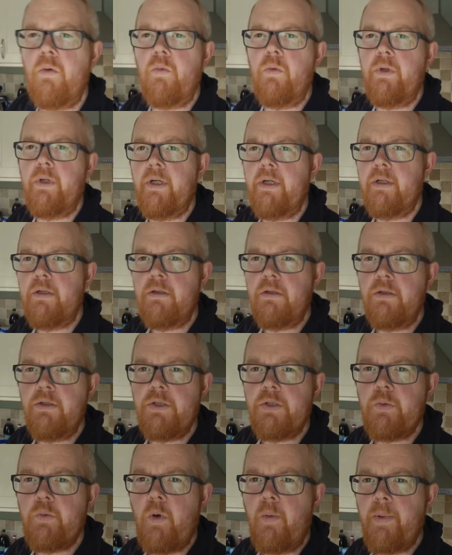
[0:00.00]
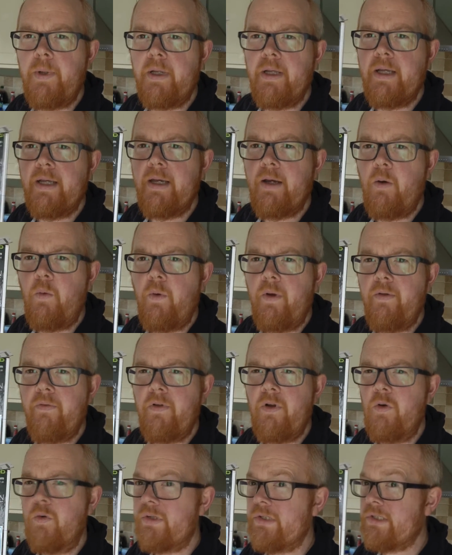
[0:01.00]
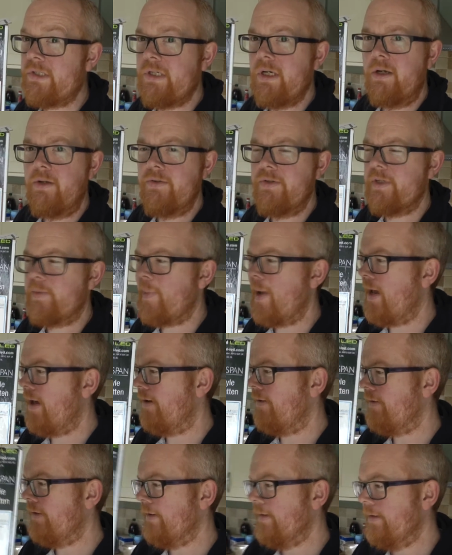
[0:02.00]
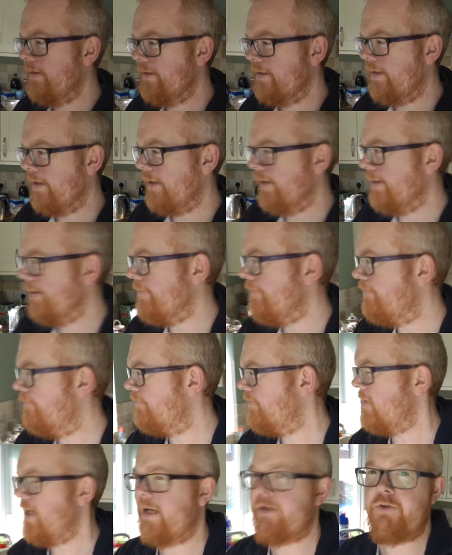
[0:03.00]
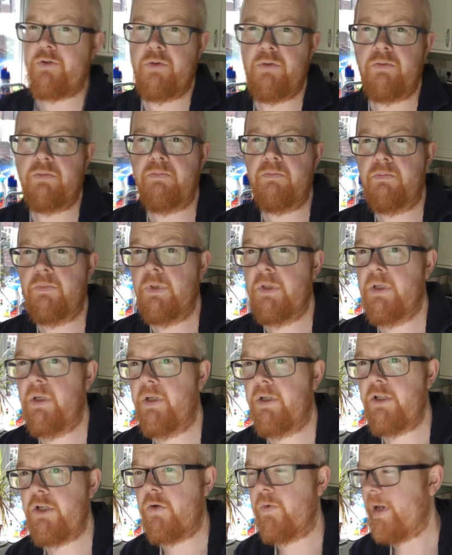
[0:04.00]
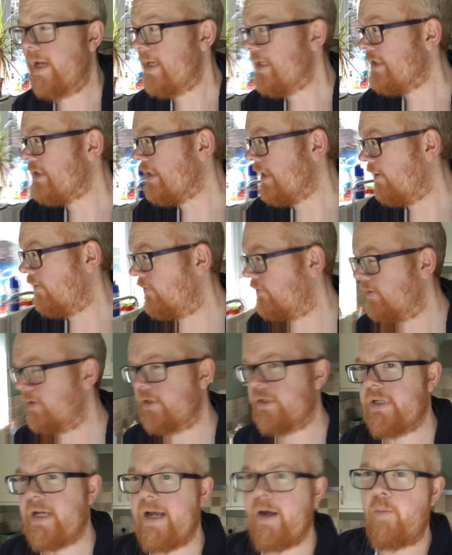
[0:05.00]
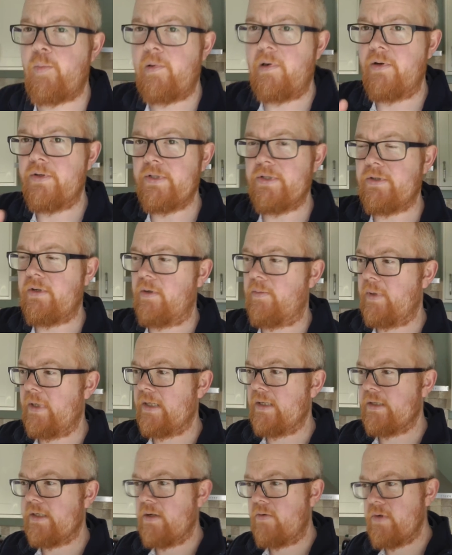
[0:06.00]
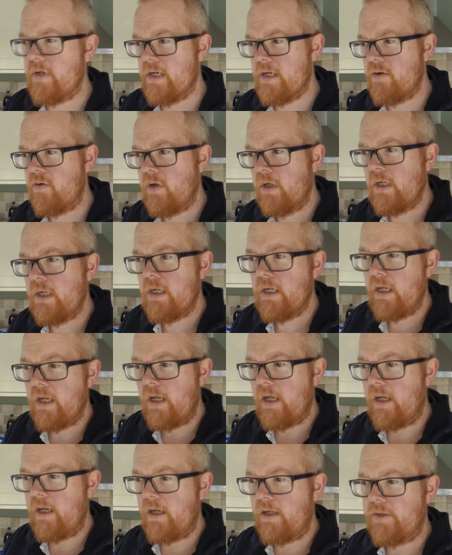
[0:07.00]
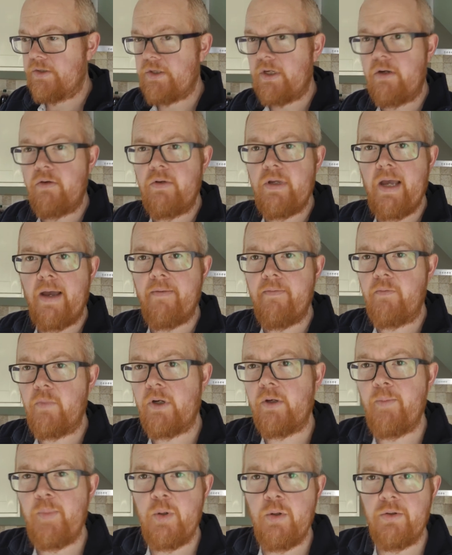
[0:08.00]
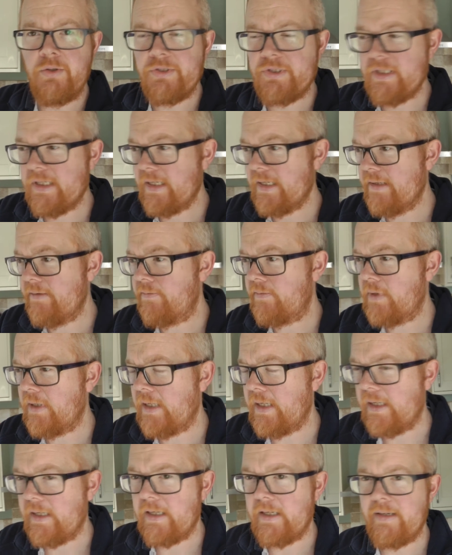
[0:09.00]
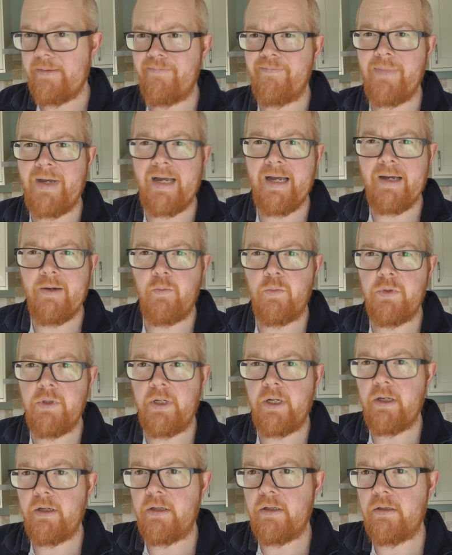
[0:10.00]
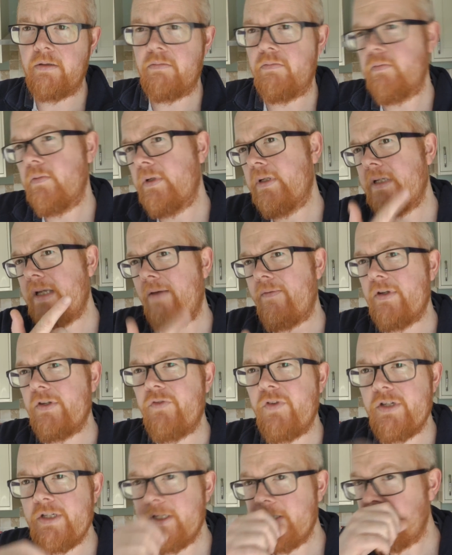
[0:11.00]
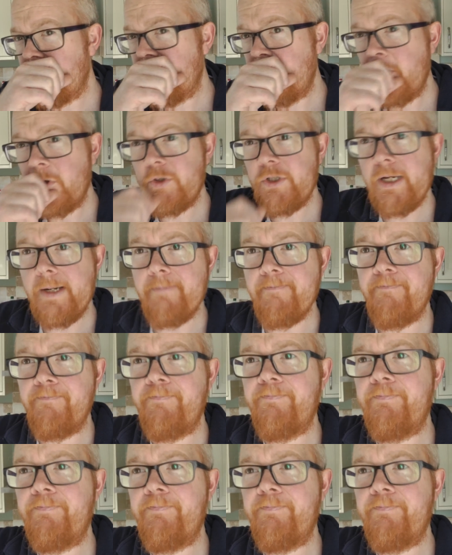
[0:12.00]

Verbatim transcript: we're swapping it out with. It looks tons better. The actual unit itself, as to how bright it's going to be, don't know. So yeah, we're going to pause there, and we're going to get this fitted and we'll see.